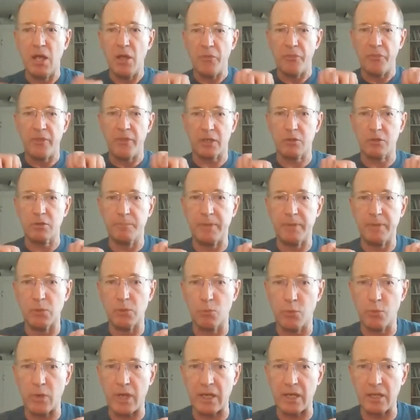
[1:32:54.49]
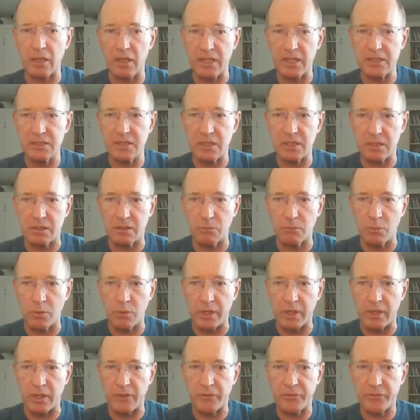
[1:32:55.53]
that could be readily dealt
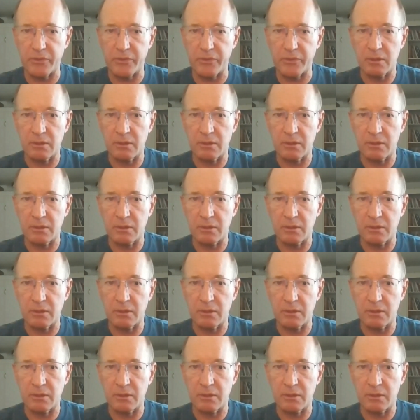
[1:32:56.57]
with